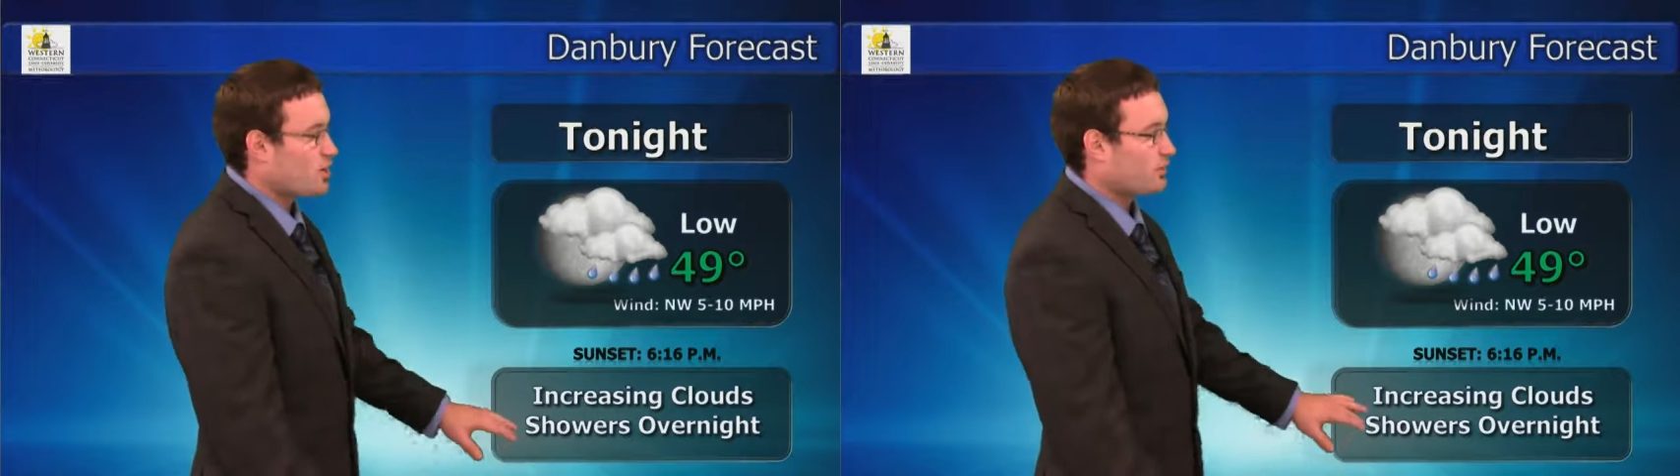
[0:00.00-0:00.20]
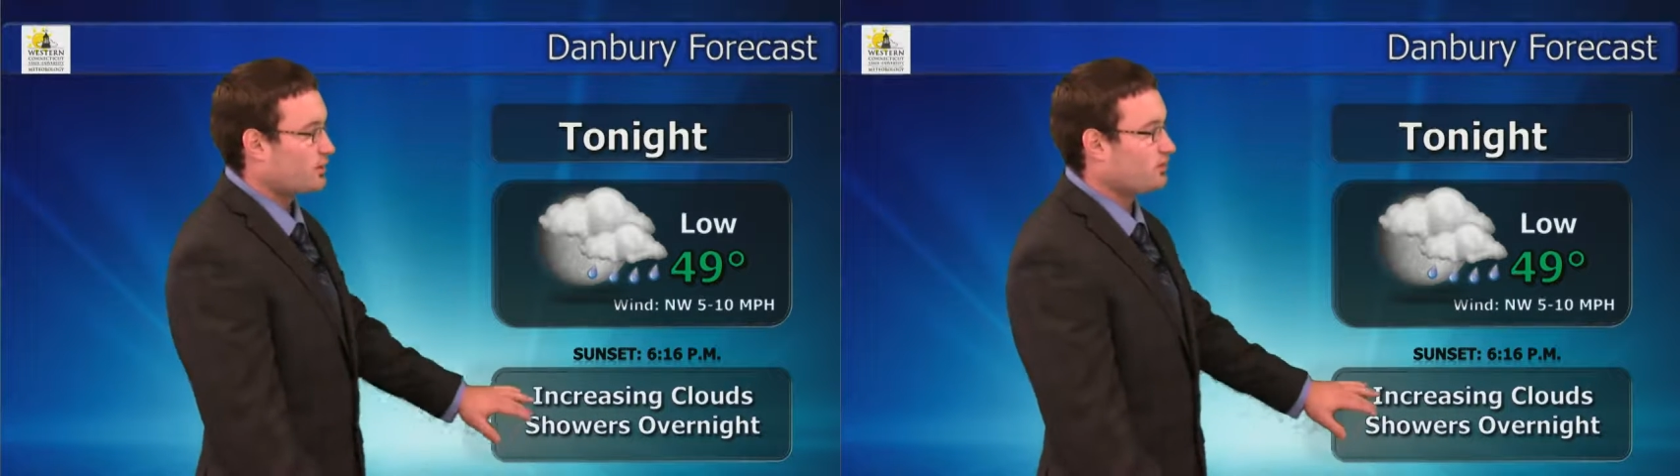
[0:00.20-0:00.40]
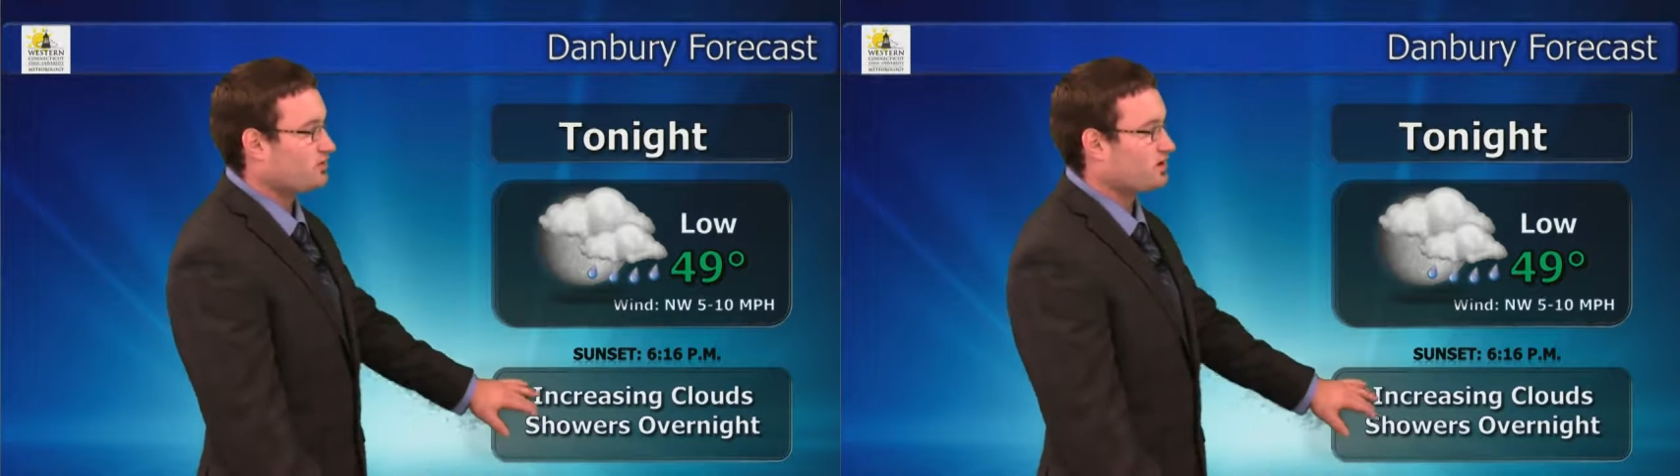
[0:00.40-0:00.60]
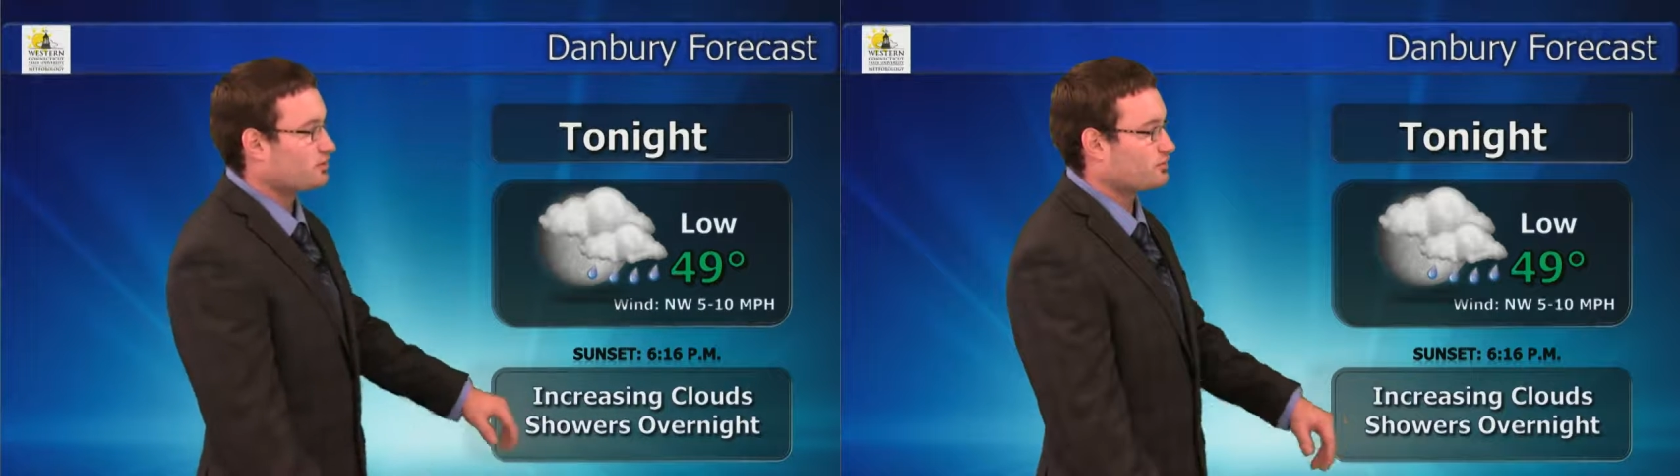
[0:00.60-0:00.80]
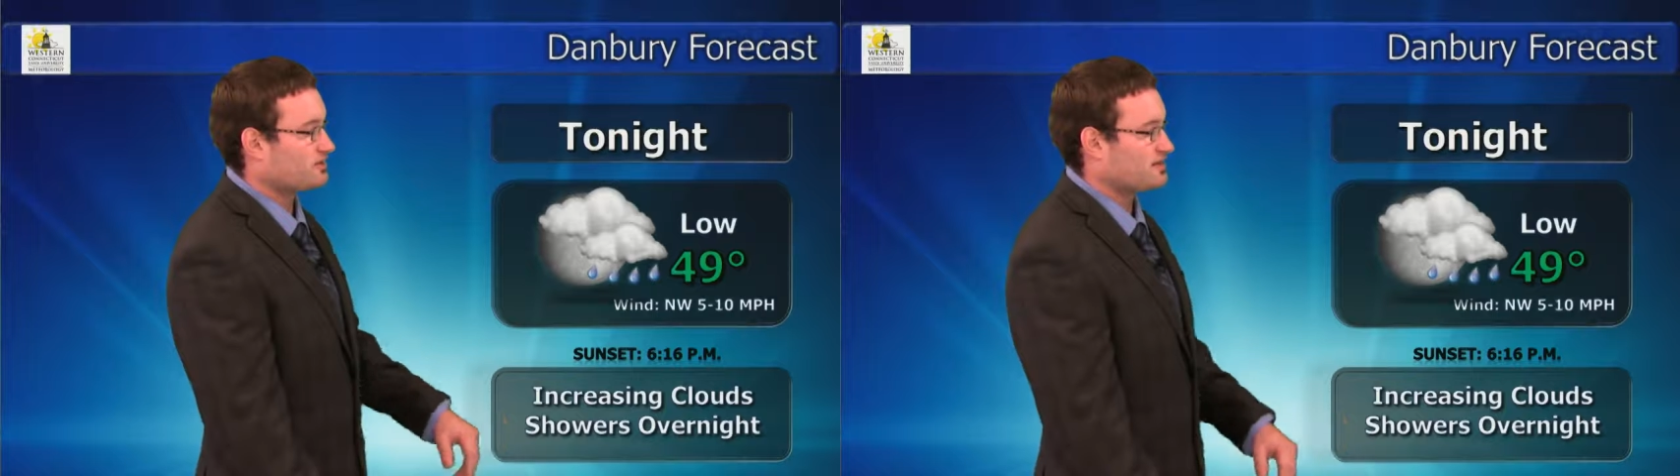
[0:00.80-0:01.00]
We will
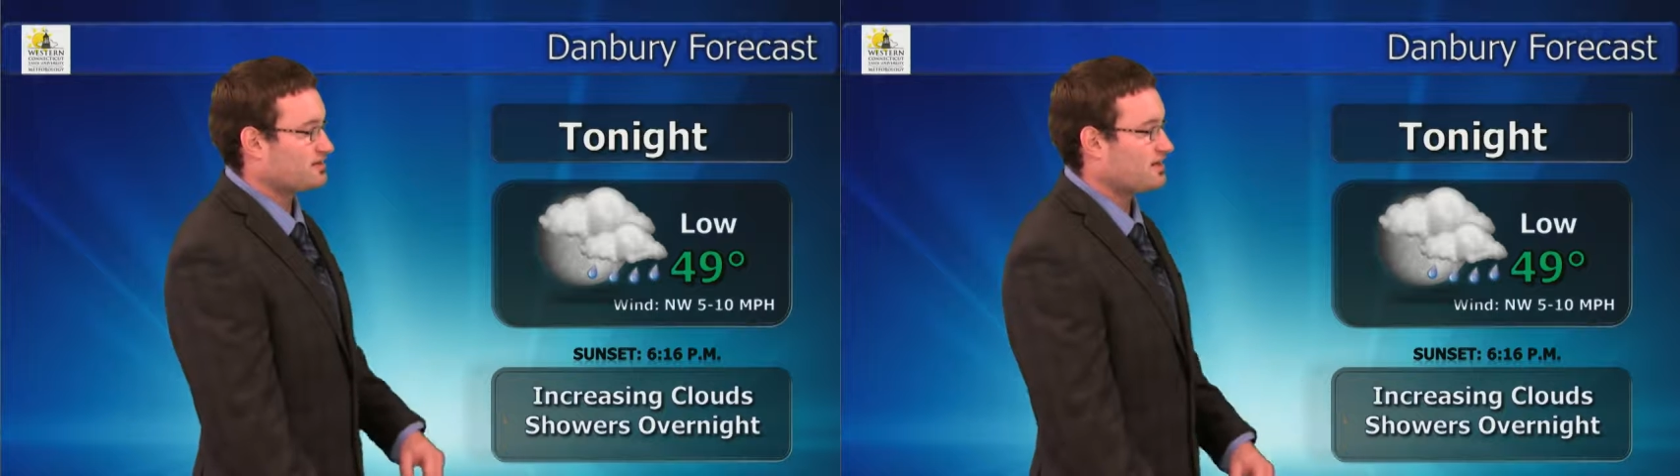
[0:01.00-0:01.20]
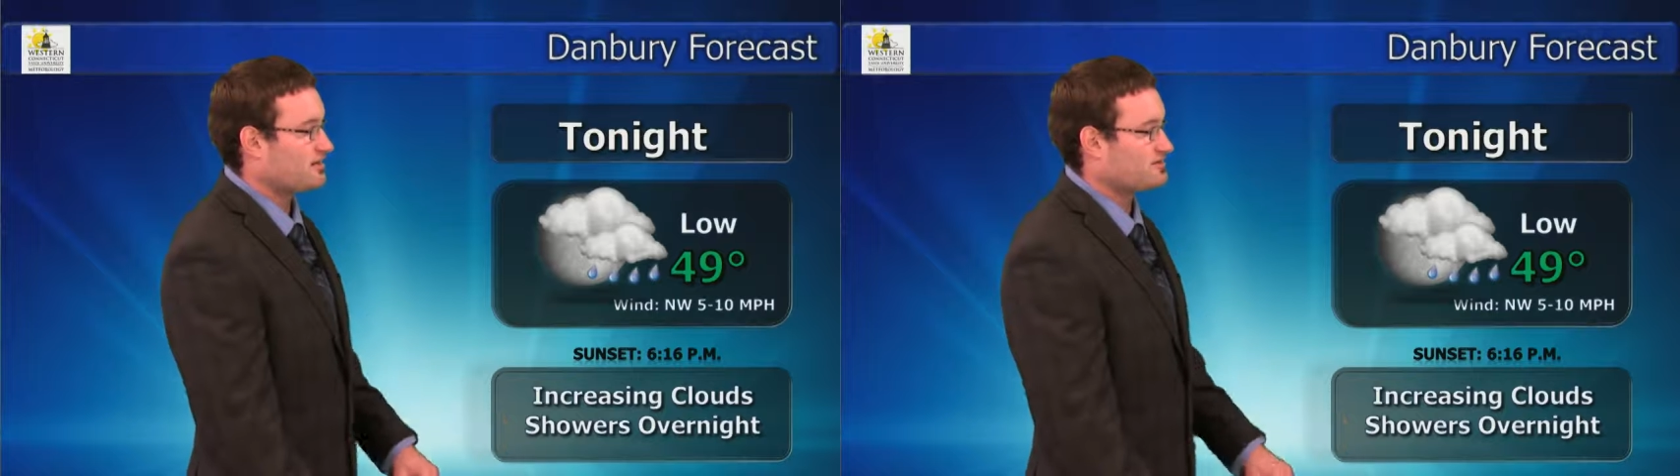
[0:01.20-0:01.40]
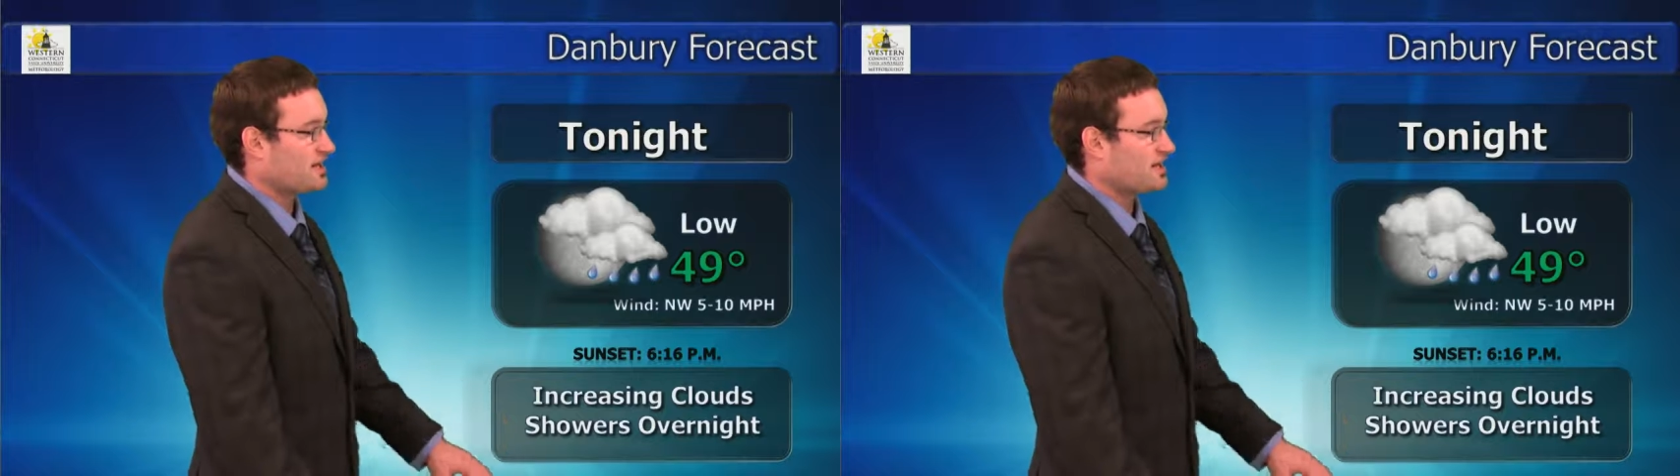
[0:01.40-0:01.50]
increase the clouds